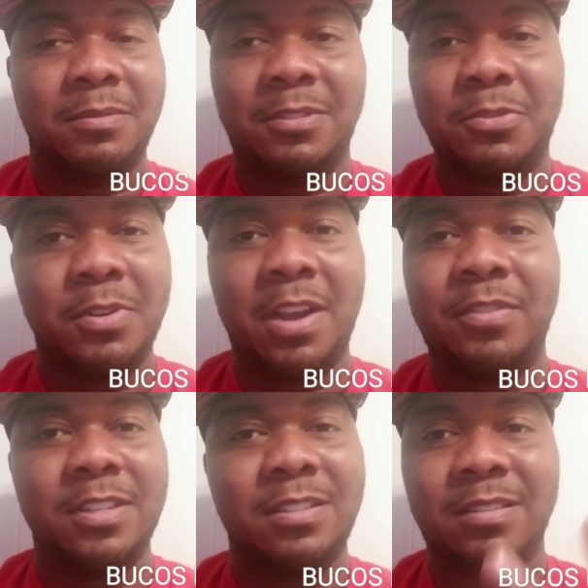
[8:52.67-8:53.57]
two
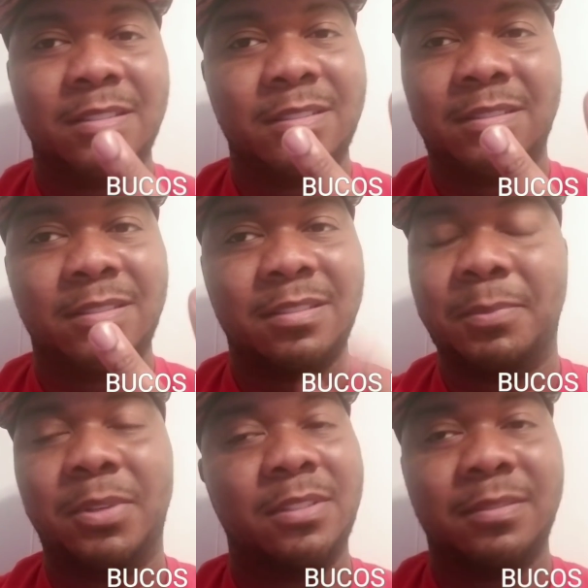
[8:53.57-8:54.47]
coverages,
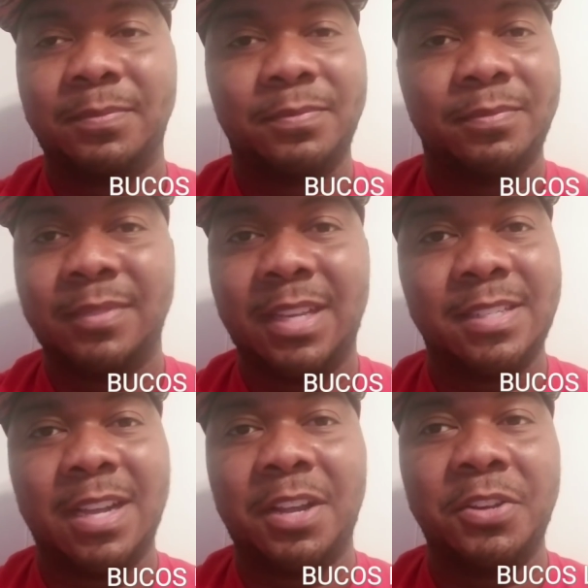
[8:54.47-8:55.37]
come on, it's
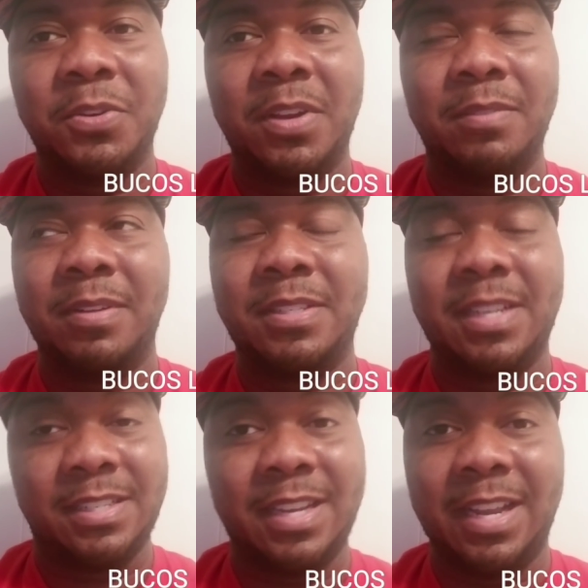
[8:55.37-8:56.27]
not going to do it.
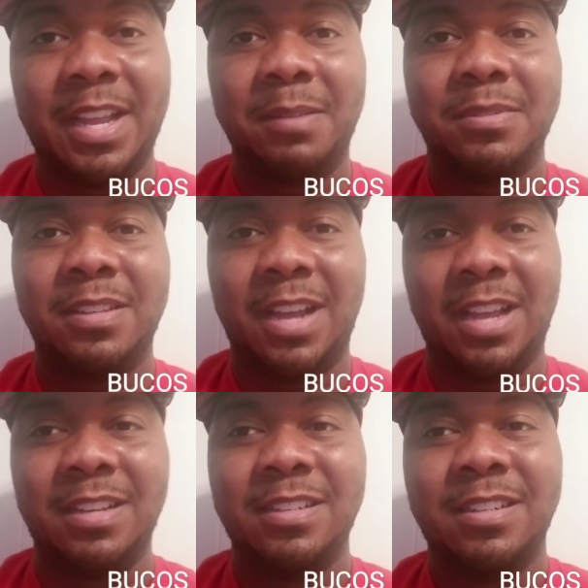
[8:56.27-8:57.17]
16 games, all right.